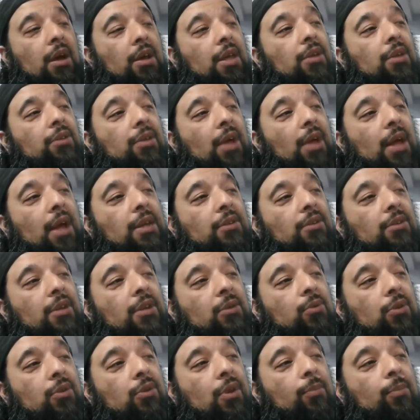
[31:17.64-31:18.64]
Isa
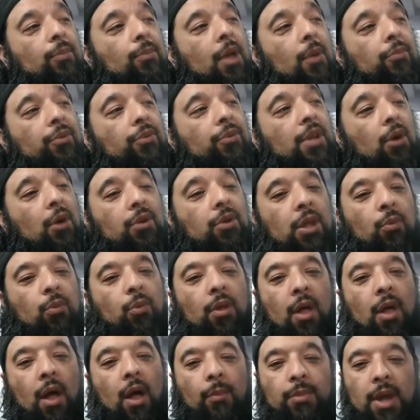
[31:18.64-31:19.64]
comes down, he
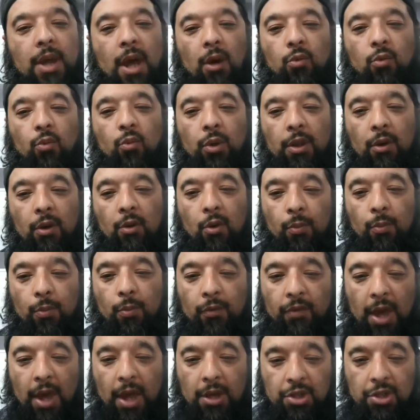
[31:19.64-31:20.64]
will come down with a group
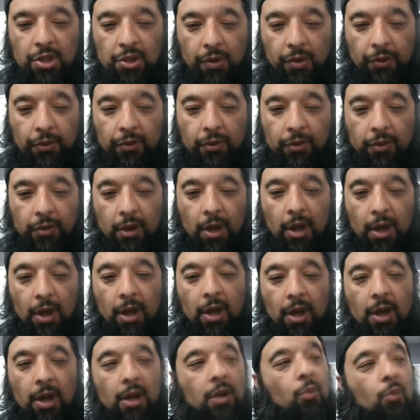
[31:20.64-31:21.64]
of angels.
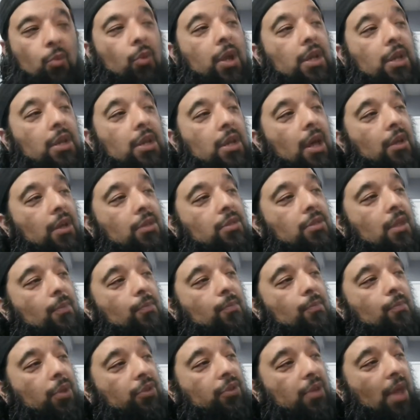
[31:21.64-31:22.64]
When the
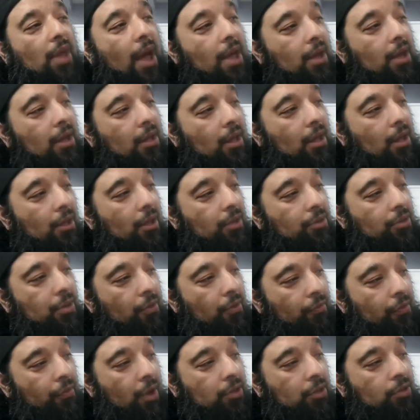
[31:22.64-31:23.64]
Messiah,
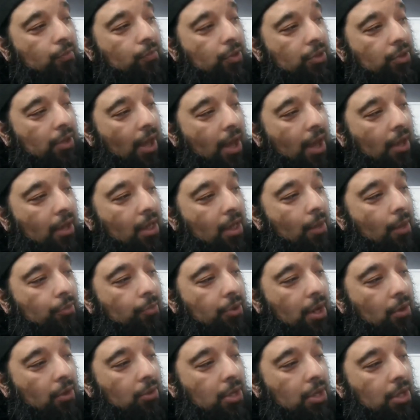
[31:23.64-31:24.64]
the false Messiah, comes
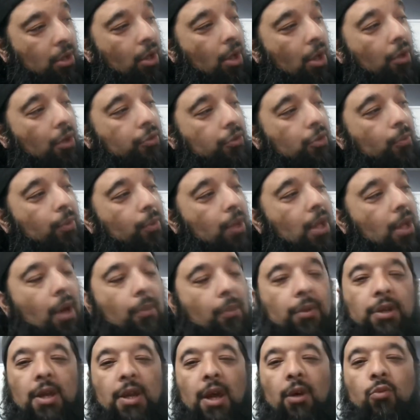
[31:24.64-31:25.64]
down, he'll also be
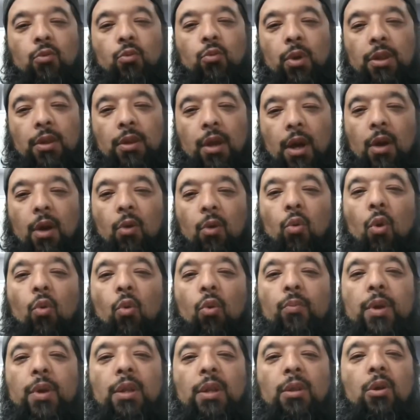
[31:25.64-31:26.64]
coming down with what
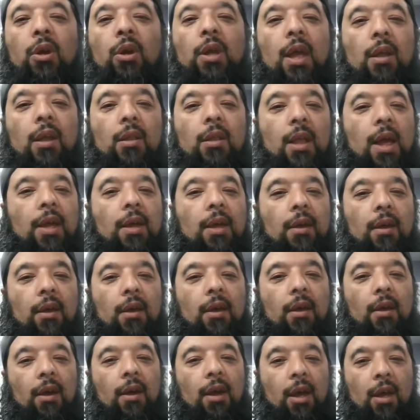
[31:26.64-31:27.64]
will be looking like
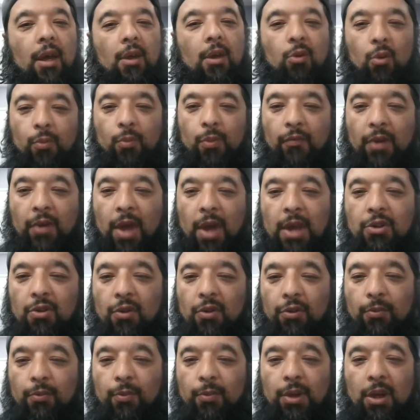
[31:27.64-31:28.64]
a group of
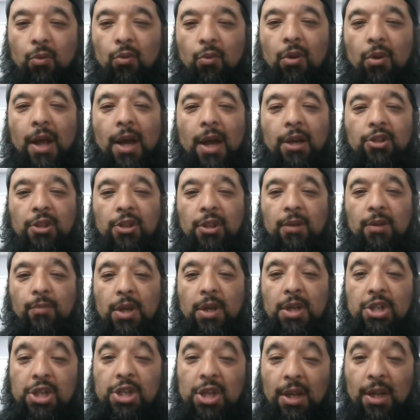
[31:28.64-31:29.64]
angels, but it will actually
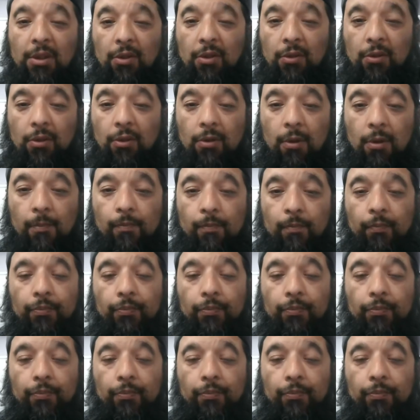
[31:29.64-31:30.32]
be jinns.